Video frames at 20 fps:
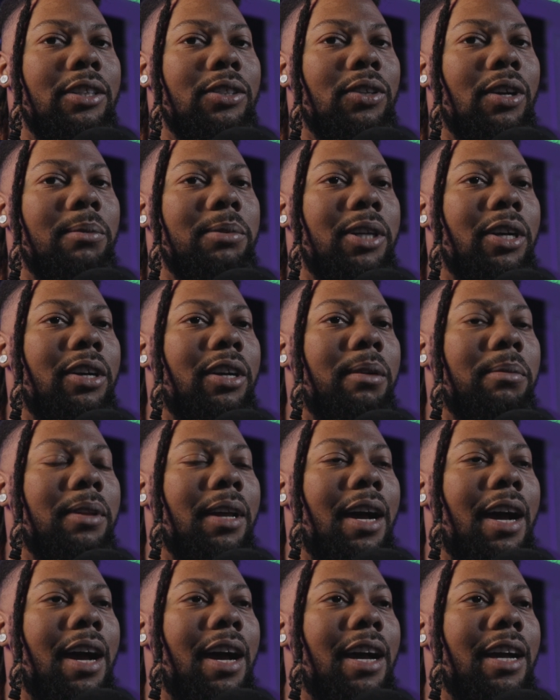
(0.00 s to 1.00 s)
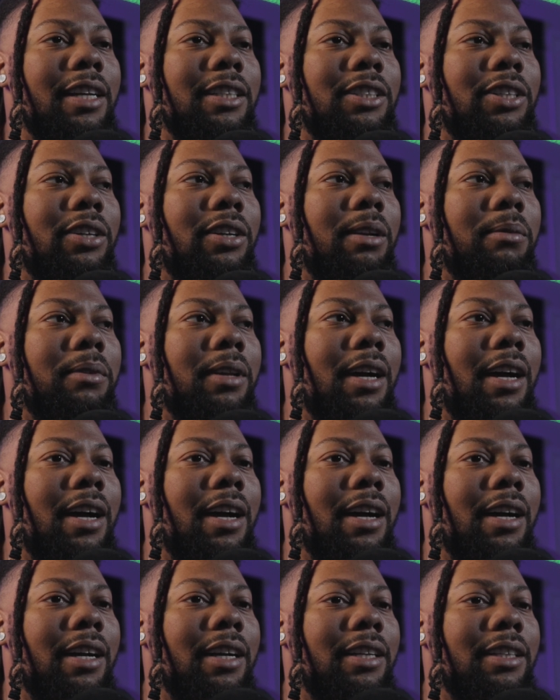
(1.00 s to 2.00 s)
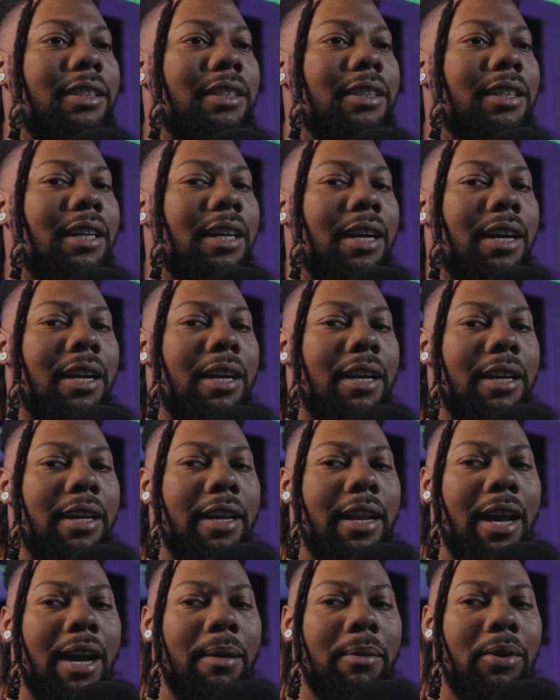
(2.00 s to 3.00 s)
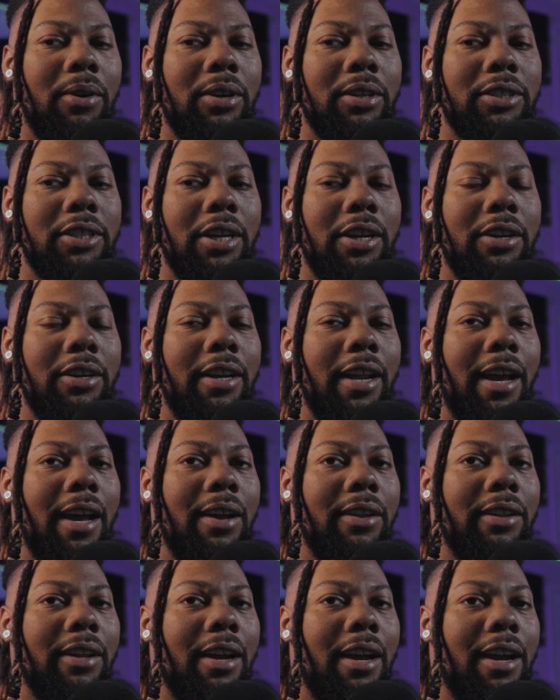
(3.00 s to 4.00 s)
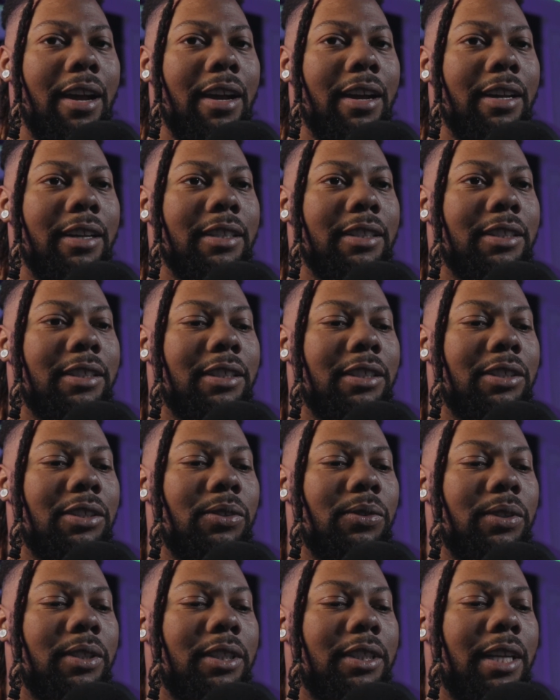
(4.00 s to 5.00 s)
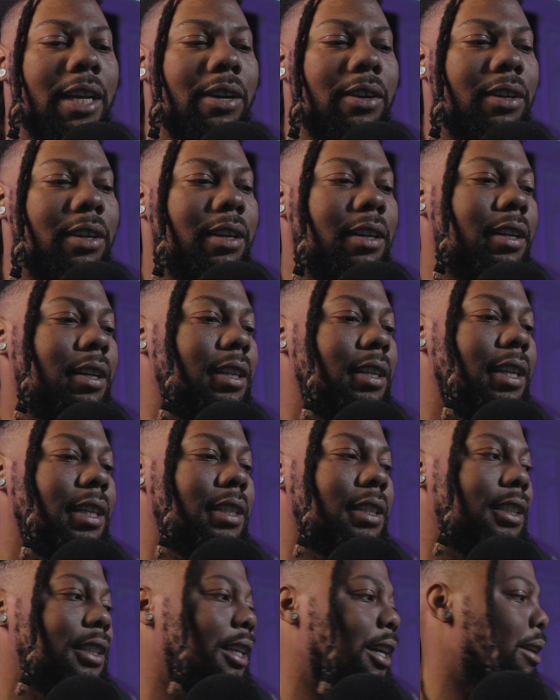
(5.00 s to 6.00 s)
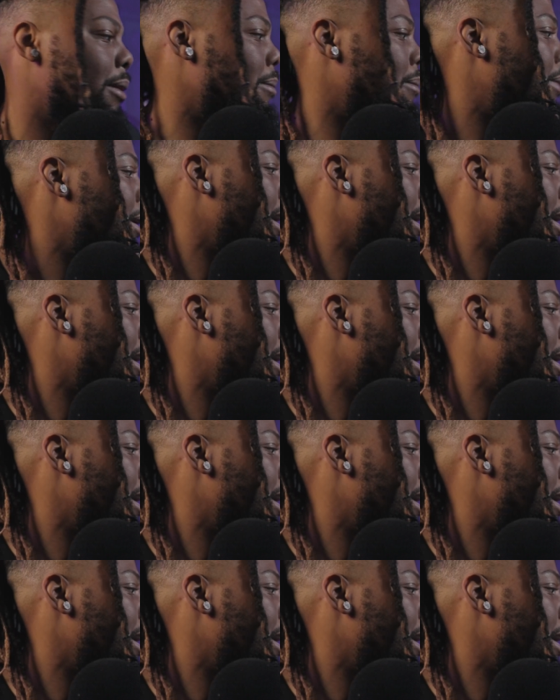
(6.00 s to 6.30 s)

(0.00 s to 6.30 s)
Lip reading: So I'm turning up the highs. Now I'm going to turn down the highs. Do it sound good? Does it sound